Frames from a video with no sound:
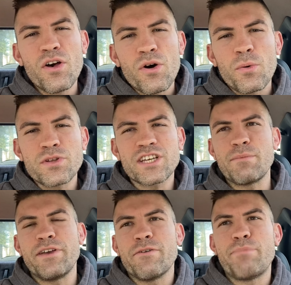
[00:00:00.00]
what's going to
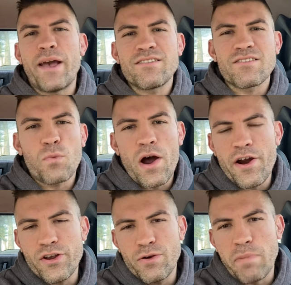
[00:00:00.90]
be your basis? Why are
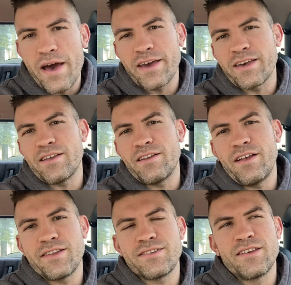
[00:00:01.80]
you buying it?
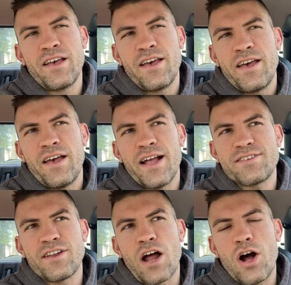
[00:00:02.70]

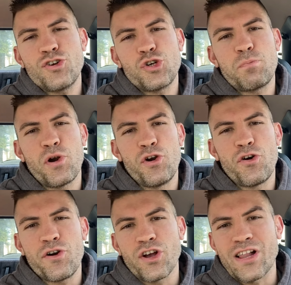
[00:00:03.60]
It's an
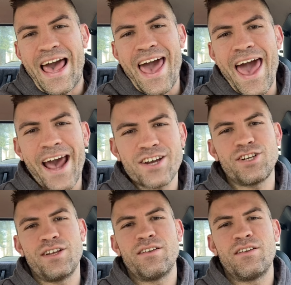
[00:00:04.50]
entrepreneurial
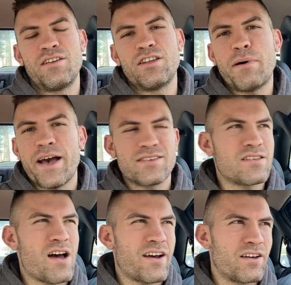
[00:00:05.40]
action to buy a
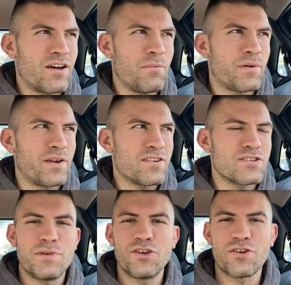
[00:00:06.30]
stock in a company. It
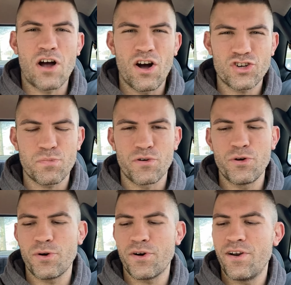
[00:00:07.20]
doesn't mean you're an
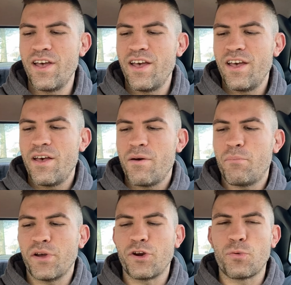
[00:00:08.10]
entrepreneur,
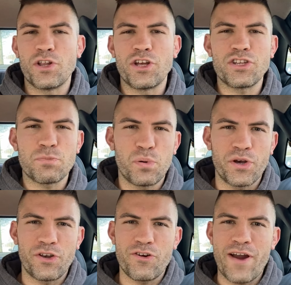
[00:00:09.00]
but you're willing to put
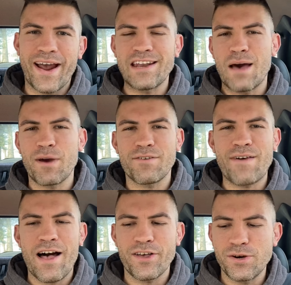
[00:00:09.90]
your economic
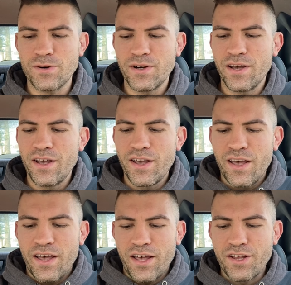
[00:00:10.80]
value
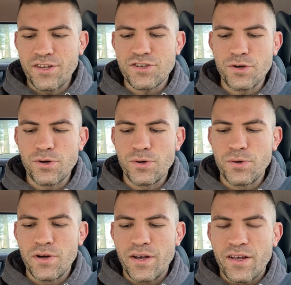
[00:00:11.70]

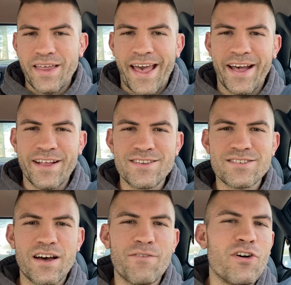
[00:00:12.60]
into the hands
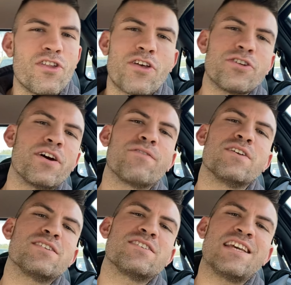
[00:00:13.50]
of
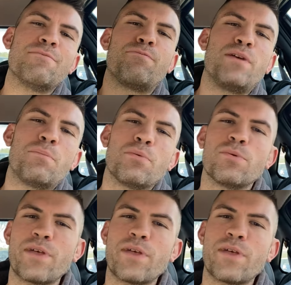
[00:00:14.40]
this team of people